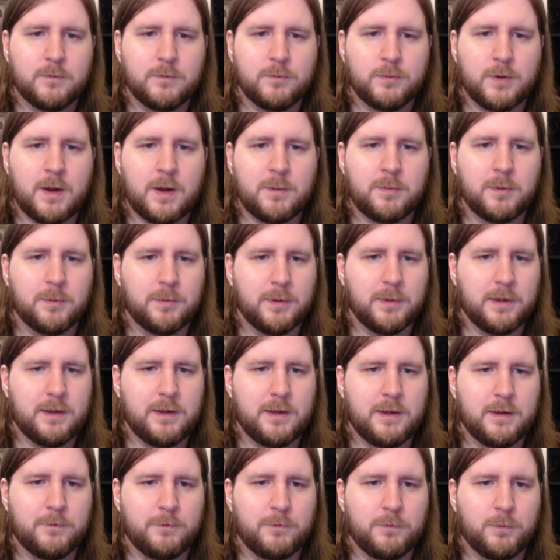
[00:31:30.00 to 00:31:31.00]

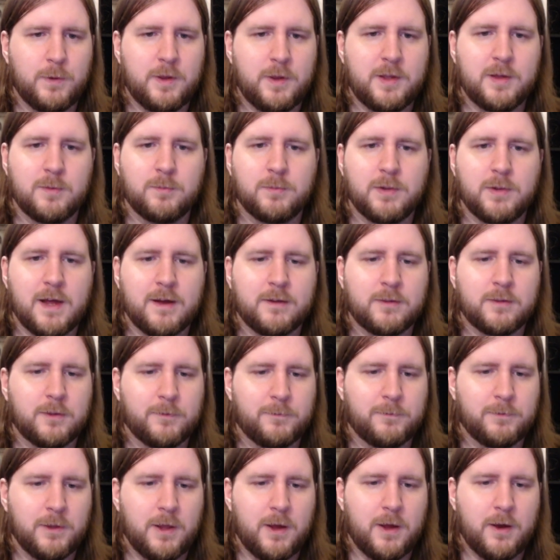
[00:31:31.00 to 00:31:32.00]
Probably, if we can block
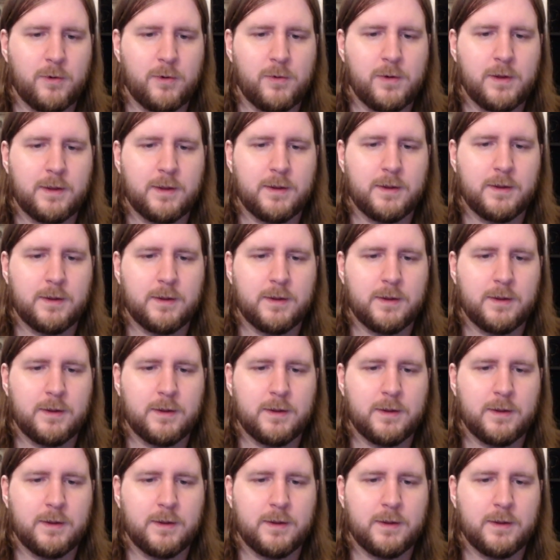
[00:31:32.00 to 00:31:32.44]
the flow,